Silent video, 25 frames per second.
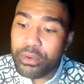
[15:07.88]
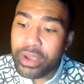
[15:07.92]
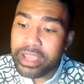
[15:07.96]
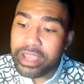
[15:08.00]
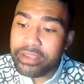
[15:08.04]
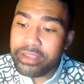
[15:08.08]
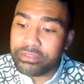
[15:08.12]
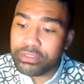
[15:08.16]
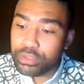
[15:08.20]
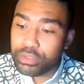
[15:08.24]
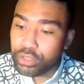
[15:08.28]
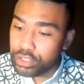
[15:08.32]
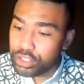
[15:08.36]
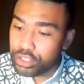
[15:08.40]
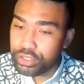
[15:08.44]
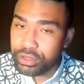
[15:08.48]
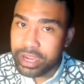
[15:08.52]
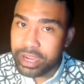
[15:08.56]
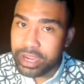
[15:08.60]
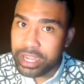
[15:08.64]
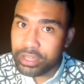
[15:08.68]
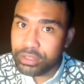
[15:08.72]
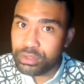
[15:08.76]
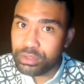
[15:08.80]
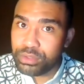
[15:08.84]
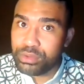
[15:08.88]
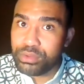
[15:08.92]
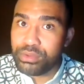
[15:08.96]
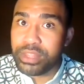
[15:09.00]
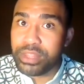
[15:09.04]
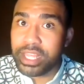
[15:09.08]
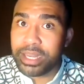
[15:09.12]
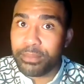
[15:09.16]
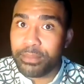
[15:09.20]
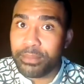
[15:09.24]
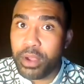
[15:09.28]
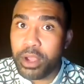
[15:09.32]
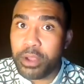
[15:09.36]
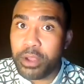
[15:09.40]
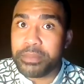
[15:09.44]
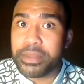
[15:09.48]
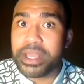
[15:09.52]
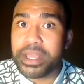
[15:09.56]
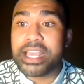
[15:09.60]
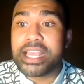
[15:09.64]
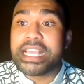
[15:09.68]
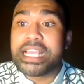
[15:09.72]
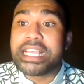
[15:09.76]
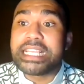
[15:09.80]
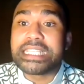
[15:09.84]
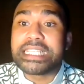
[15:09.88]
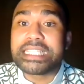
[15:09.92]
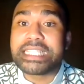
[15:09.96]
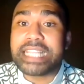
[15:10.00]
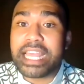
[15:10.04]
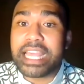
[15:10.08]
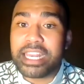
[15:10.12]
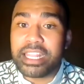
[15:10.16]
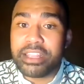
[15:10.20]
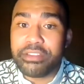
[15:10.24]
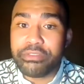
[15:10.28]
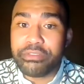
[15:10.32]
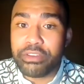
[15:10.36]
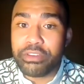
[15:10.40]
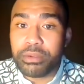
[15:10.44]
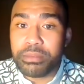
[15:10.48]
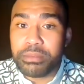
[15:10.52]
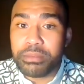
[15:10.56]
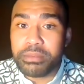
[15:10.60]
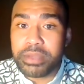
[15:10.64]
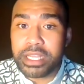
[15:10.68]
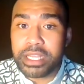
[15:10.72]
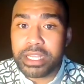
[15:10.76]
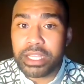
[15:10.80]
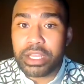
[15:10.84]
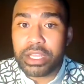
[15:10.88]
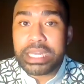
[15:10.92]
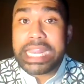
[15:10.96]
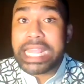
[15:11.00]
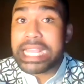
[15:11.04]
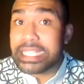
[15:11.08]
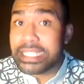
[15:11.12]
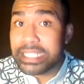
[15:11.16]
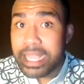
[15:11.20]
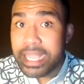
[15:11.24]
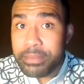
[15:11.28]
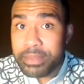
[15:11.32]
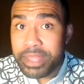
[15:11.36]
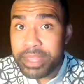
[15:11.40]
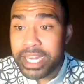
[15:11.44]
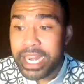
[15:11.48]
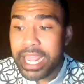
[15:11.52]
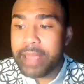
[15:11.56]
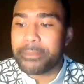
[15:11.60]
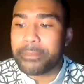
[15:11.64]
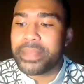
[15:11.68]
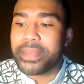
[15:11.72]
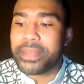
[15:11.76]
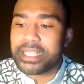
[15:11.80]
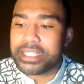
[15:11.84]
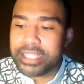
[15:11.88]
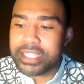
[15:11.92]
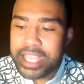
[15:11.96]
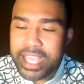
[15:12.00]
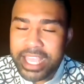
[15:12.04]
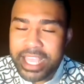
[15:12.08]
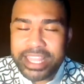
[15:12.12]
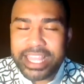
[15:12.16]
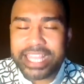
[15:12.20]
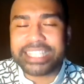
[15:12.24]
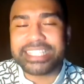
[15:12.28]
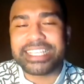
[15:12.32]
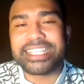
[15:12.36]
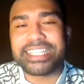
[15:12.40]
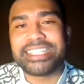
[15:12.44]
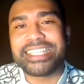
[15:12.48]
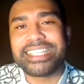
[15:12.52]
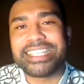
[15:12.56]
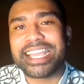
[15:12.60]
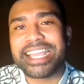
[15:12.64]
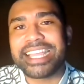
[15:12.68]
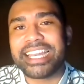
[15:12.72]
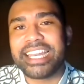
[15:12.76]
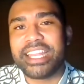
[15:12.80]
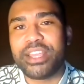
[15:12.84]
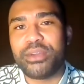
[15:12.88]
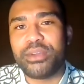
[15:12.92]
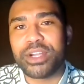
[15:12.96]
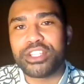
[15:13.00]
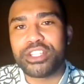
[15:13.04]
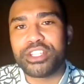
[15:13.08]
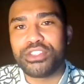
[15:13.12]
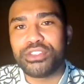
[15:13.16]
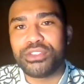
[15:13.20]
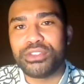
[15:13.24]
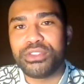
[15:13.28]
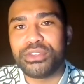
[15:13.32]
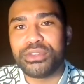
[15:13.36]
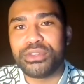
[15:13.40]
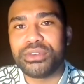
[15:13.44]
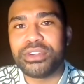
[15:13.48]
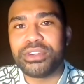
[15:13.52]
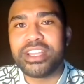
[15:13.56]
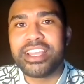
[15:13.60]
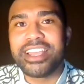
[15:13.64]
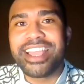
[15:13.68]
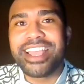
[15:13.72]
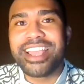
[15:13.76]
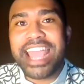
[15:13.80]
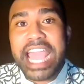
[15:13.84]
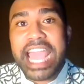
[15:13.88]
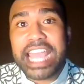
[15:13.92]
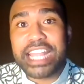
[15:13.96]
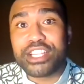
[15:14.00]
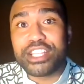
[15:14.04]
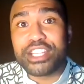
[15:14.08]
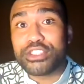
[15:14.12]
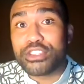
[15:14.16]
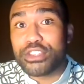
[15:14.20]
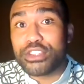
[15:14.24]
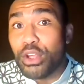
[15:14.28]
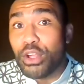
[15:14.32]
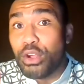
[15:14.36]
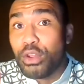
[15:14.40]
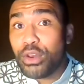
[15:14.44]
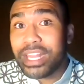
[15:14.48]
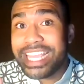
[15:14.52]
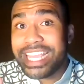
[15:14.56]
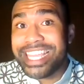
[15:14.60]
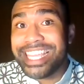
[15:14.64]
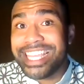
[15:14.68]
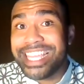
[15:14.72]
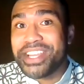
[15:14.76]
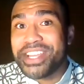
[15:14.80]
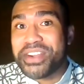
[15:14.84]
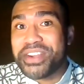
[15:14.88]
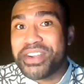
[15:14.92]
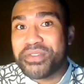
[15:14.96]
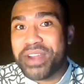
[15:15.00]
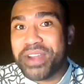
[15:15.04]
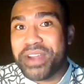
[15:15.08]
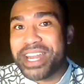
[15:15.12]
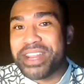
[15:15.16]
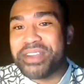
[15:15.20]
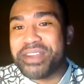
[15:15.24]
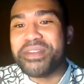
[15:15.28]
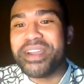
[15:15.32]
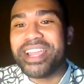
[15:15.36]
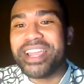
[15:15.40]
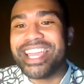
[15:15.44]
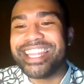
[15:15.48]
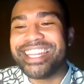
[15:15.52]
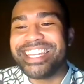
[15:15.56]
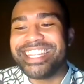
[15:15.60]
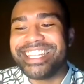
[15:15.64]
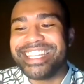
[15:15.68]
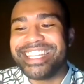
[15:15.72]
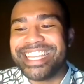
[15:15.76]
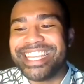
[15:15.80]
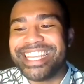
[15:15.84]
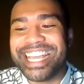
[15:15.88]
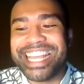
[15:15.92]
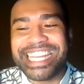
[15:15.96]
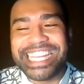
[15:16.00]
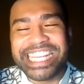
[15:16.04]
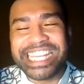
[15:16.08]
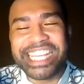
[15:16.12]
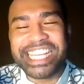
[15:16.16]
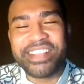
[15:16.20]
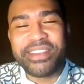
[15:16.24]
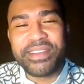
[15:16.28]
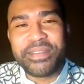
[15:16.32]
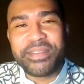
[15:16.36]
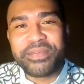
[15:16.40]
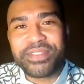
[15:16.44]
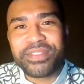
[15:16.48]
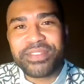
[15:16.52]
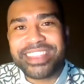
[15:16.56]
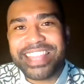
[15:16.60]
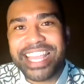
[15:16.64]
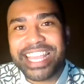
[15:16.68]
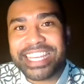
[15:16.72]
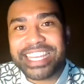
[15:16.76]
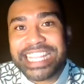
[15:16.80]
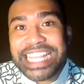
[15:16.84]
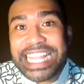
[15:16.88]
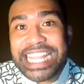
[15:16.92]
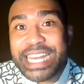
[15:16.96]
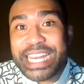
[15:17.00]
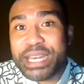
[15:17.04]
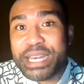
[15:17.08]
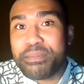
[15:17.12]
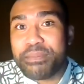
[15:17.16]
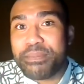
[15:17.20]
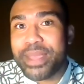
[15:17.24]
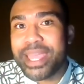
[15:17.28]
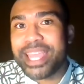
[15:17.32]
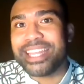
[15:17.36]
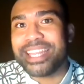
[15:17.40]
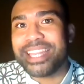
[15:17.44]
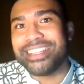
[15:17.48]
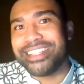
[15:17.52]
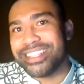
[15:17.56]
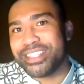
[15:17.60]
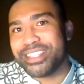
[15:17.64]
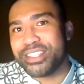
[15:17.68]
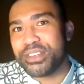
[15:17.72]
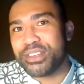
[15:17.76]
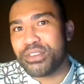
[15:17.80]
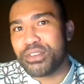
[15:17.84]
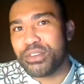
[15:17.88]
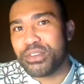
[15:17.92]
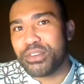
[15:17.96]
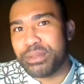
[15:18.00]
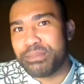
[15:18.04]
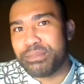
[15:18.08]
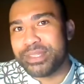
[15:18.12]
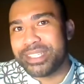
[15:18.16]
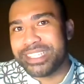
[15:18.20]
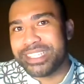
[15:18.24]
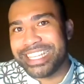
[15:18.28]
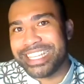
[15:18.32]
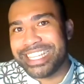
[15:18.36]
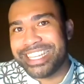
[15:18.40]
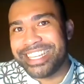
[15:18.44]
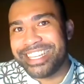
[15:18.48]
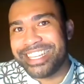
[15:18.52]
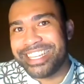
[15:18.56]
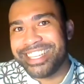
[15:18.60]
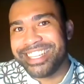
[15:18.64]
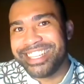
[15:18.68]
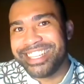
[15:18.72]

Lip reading: I've taught you how to do that, Mom? Starting from next time that happens, that's exactly what you do. And slowly, right away, Liliana, that independence creeps in.